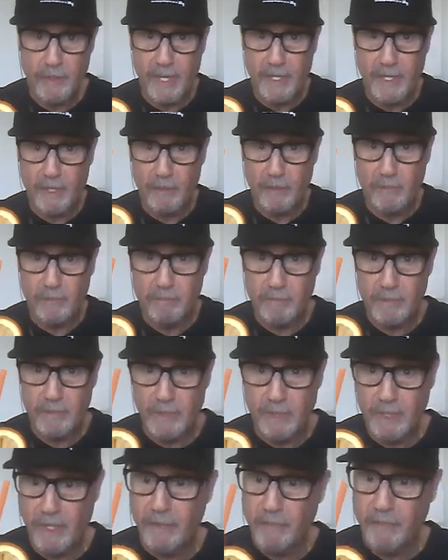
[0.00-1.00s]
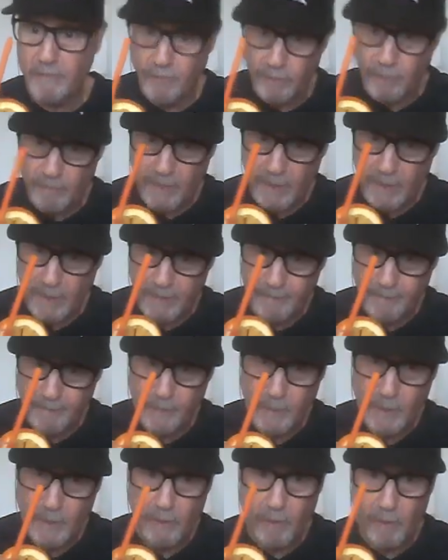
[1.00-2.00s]
Thank you, Danette, for my
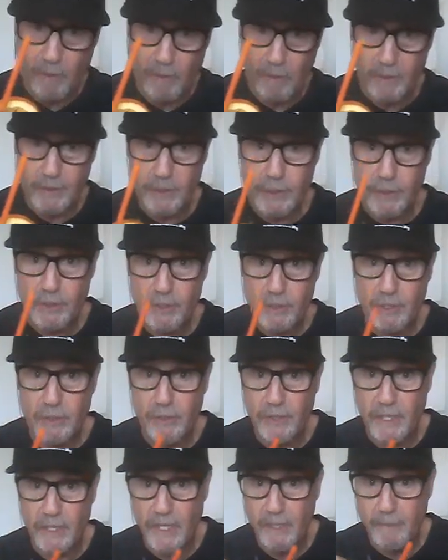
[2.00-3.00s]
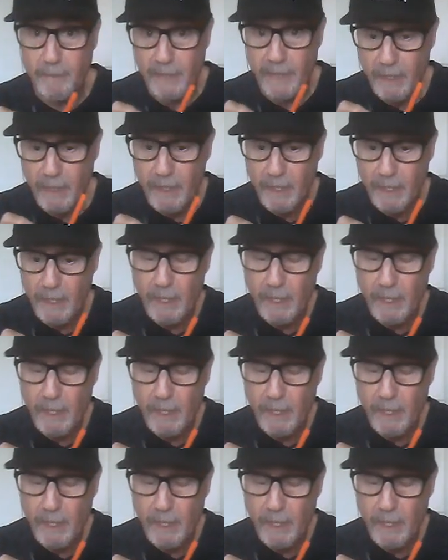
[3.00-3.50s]
oranges that you gave me.